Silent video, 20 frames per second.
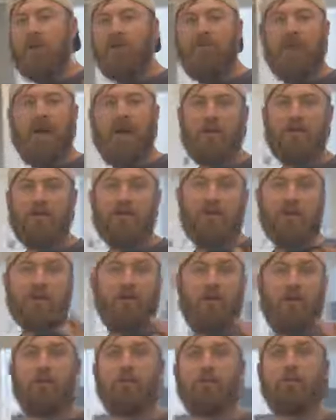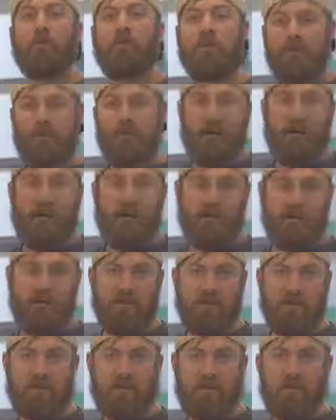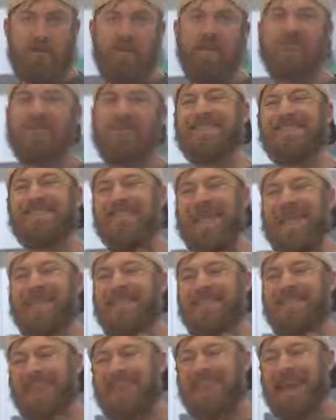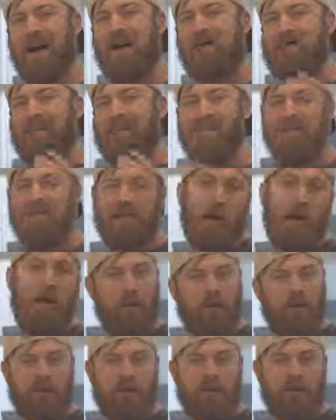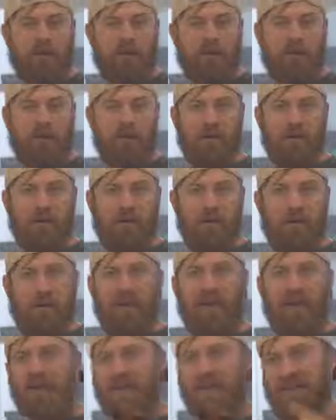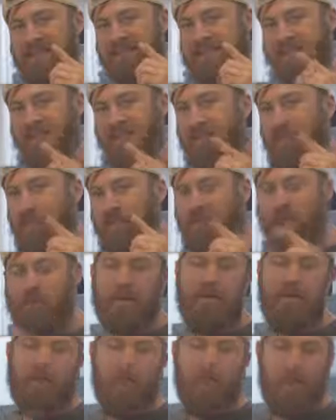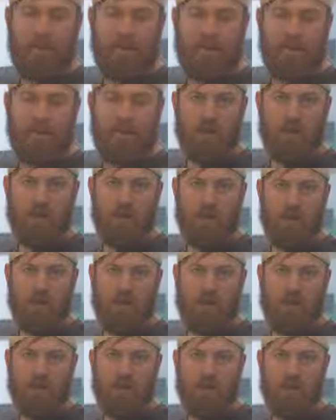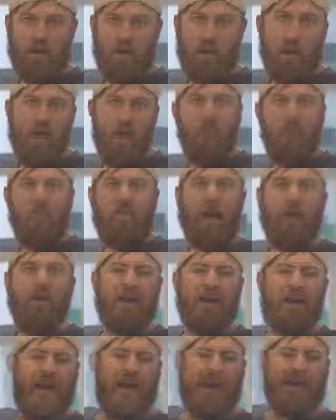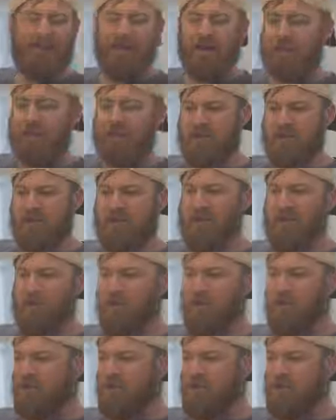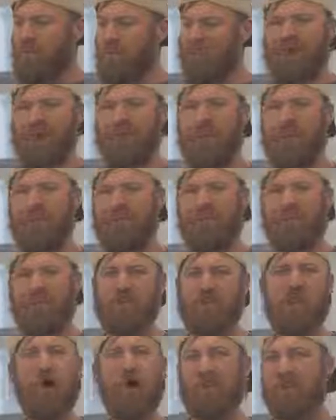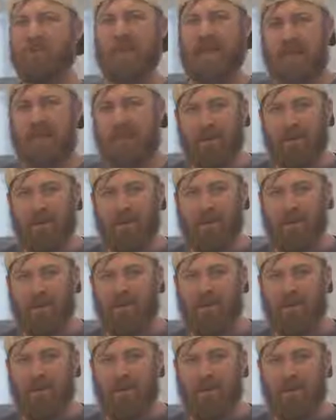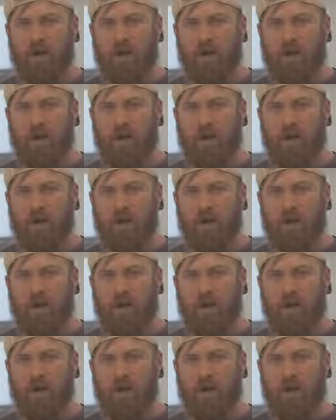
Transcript: $1,000, $3,000, even $10,000 in a single commission without having to talk to anybody,